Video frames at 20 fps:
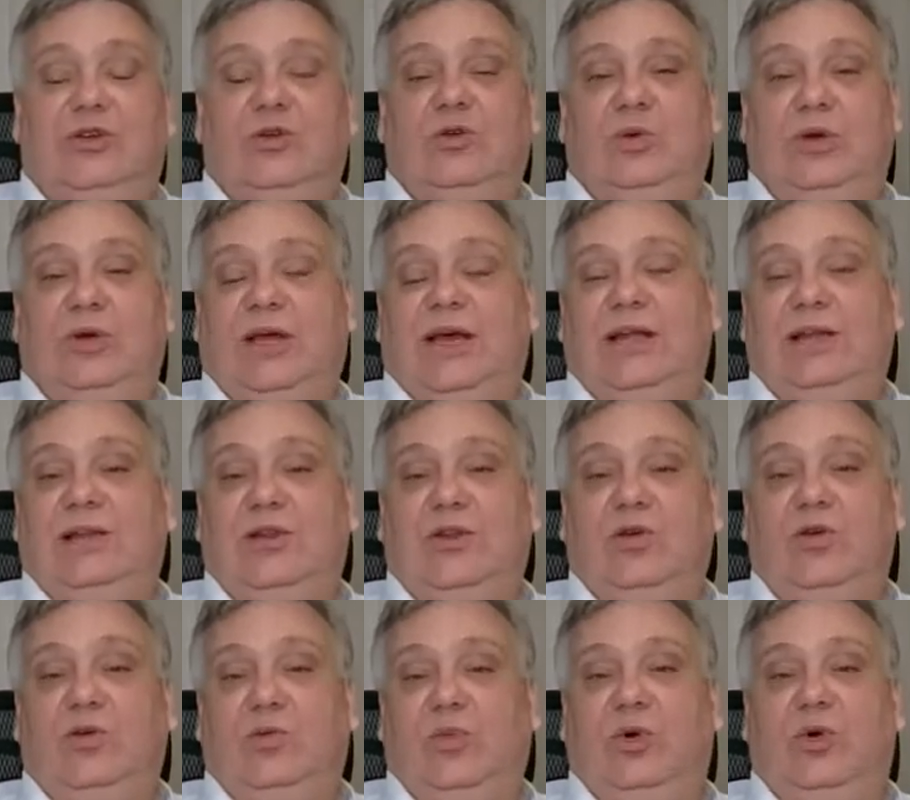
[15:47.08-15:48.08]
we had
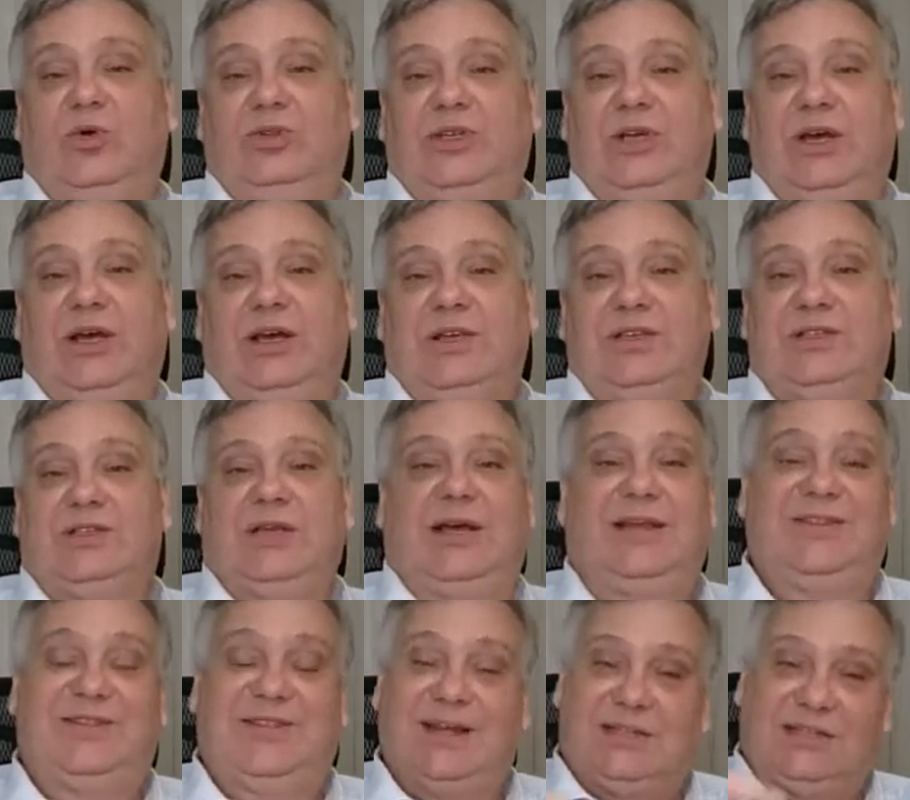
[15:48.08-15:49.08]
no more ties
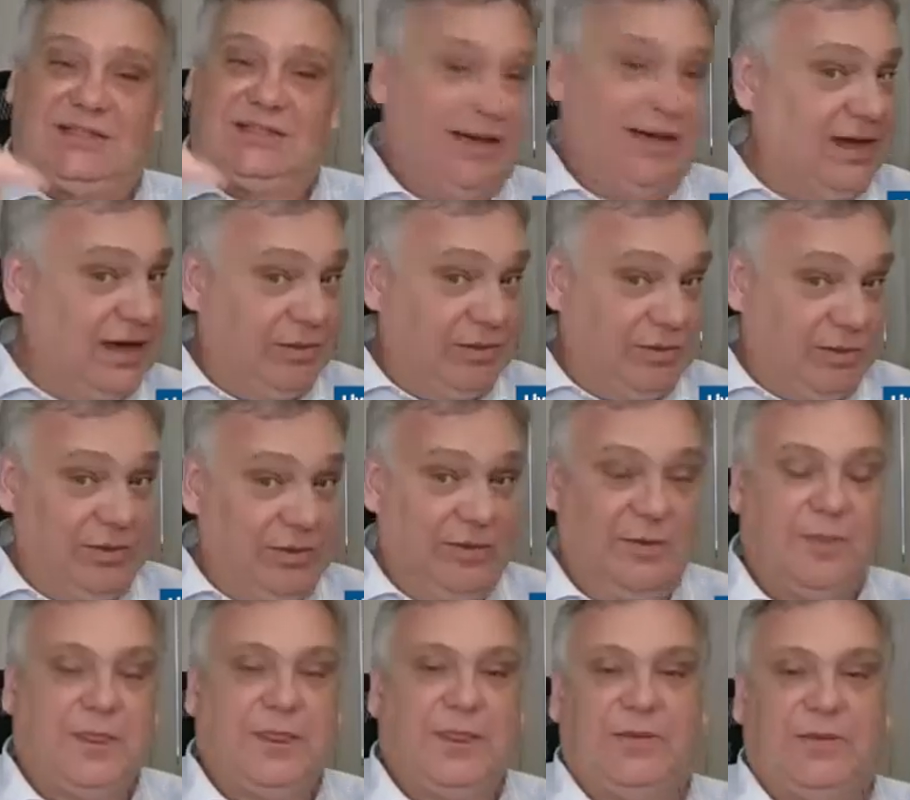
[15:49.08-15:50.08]
at that time,
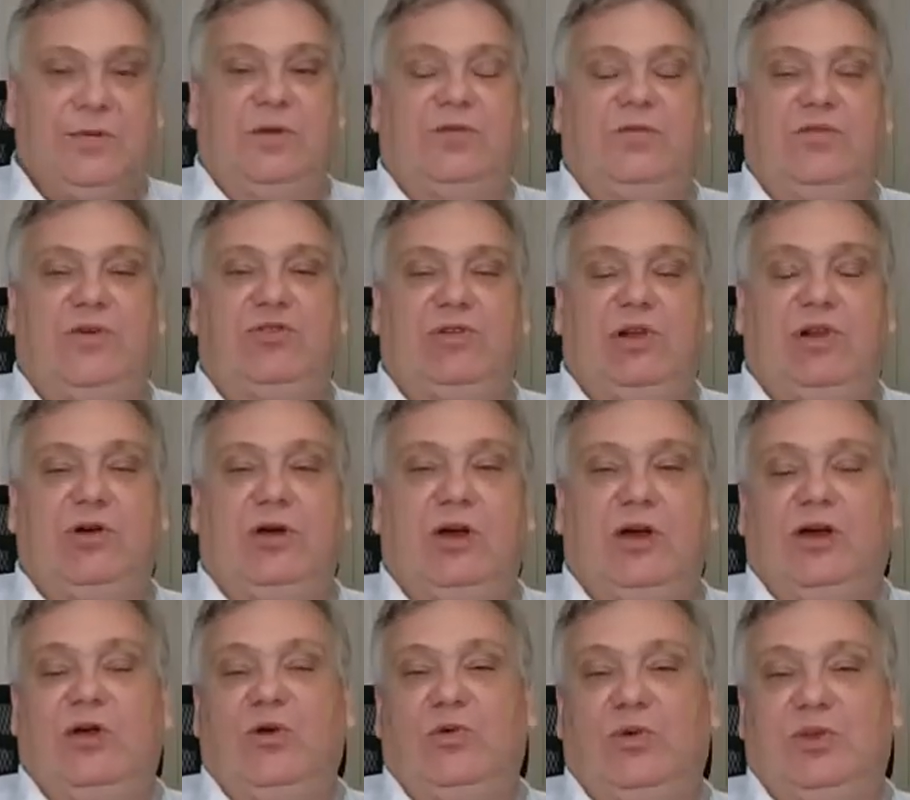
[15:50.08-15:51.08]
very long
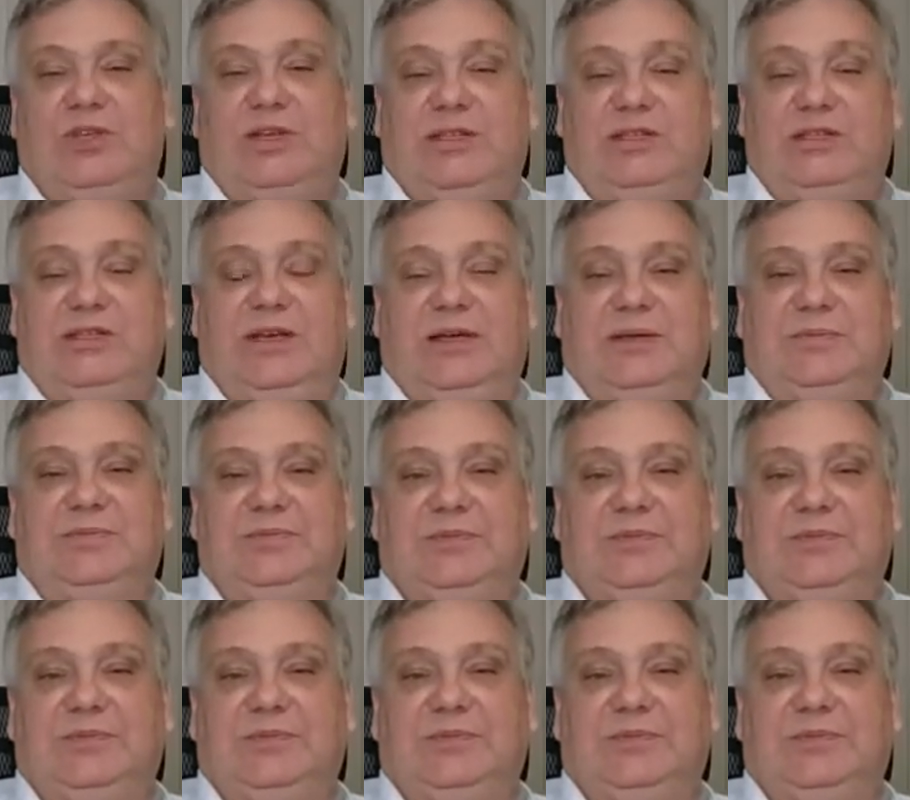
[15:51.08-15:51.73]
ago, with India.